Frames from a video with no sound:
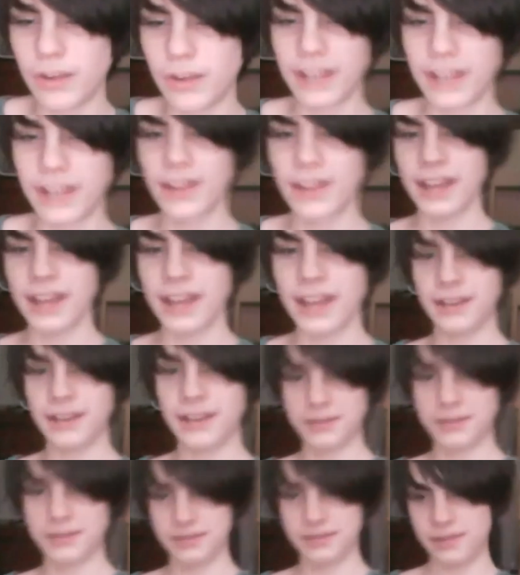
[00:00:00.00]
funny like
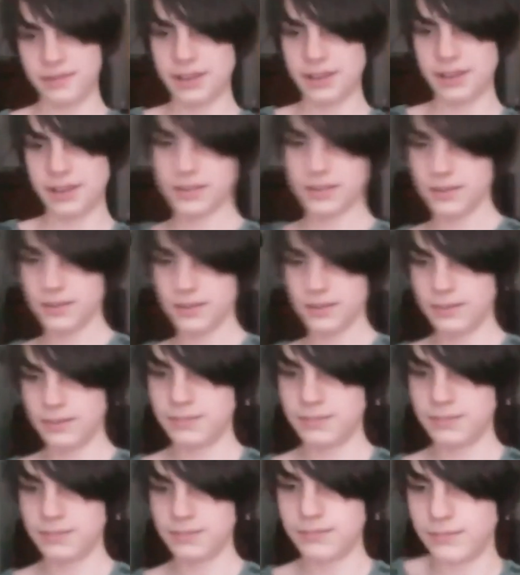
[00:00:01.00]
the rest of them.
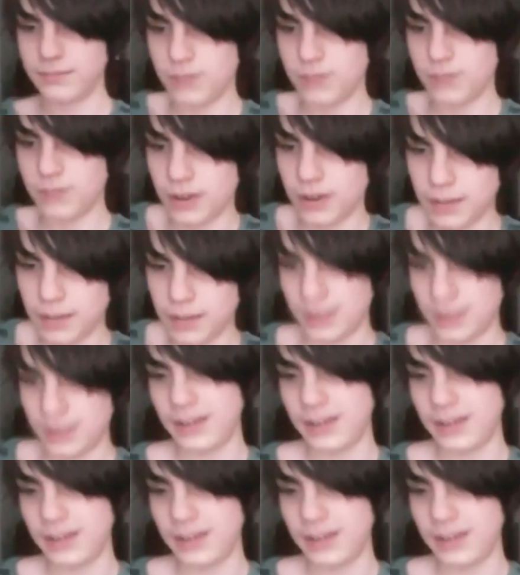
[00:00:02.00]
You know so, I